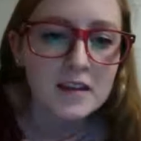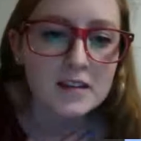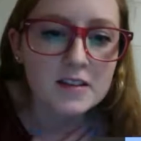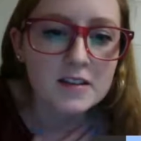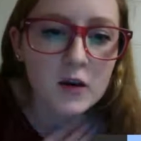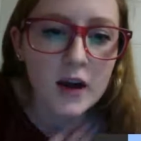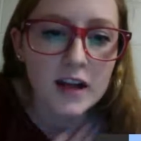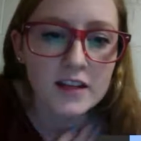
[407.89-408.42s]

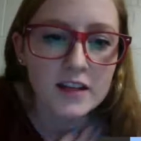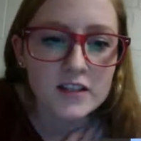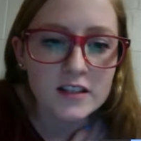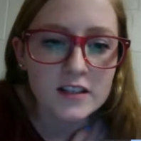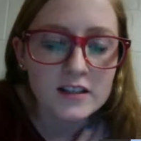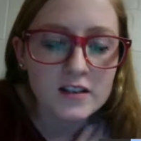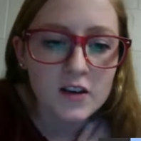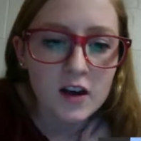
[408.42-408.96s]
so I
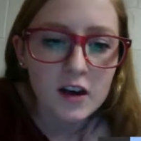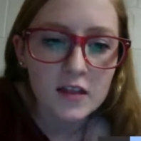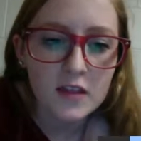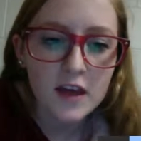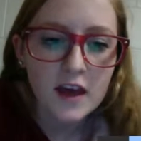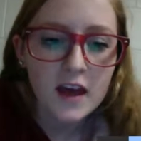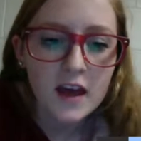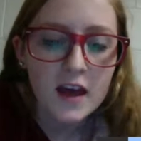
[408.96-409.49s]
just thought
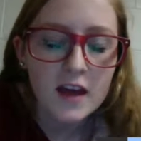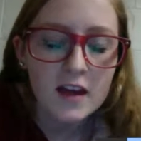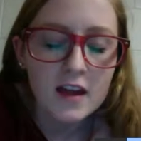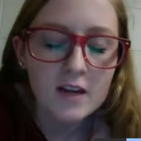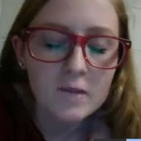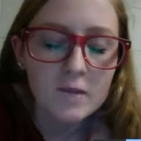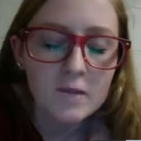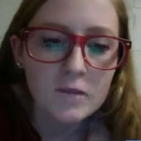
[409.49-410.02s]
that
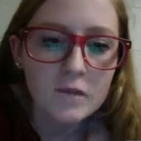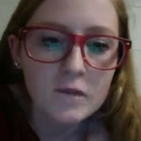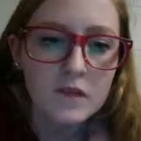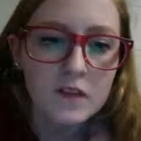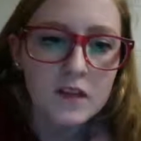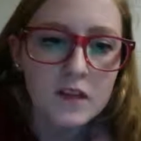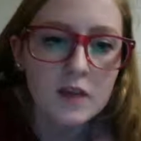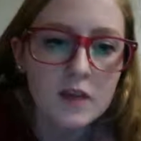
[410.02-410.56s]

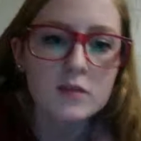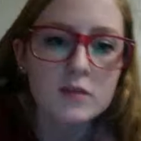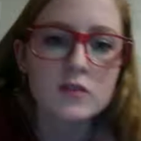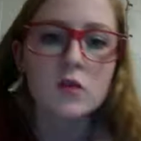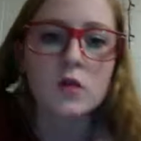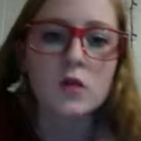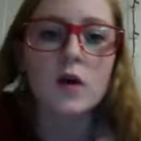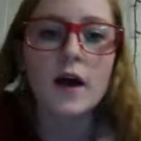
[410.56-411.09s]
it was
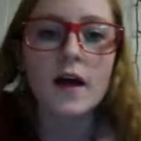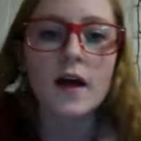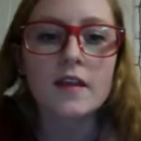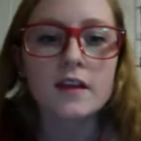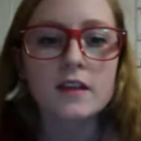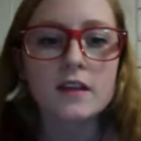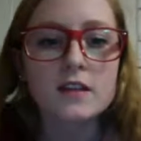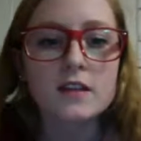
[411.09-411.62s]
cool how
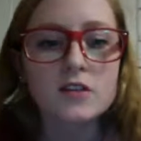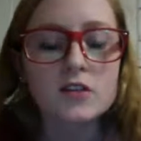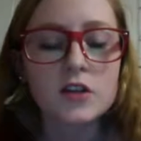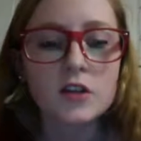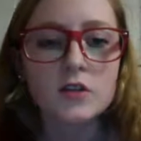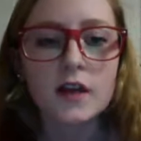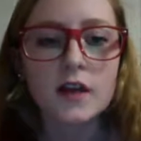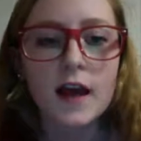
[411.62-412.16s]
they
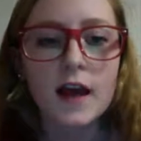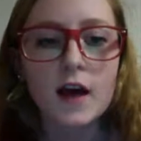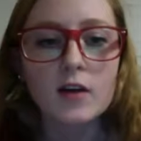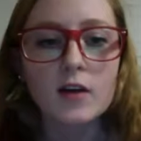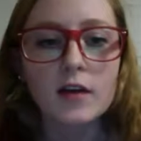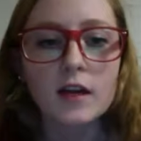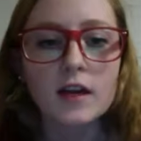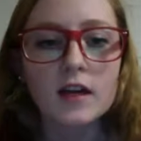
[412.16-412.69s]
showed how
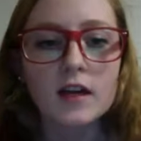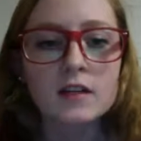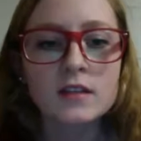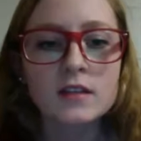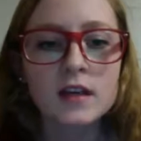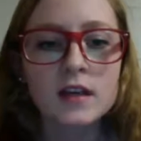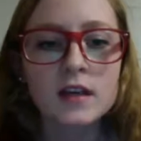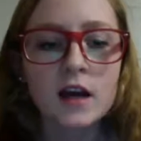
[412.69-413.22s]
like
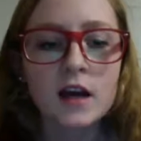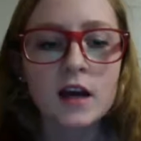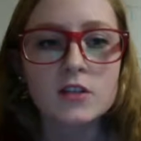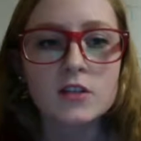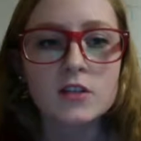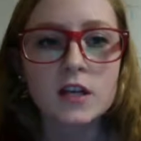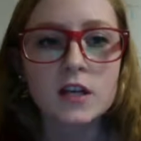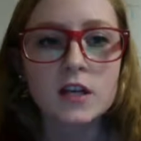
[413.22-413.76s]

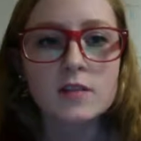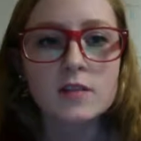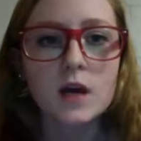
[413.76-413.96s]
technology has become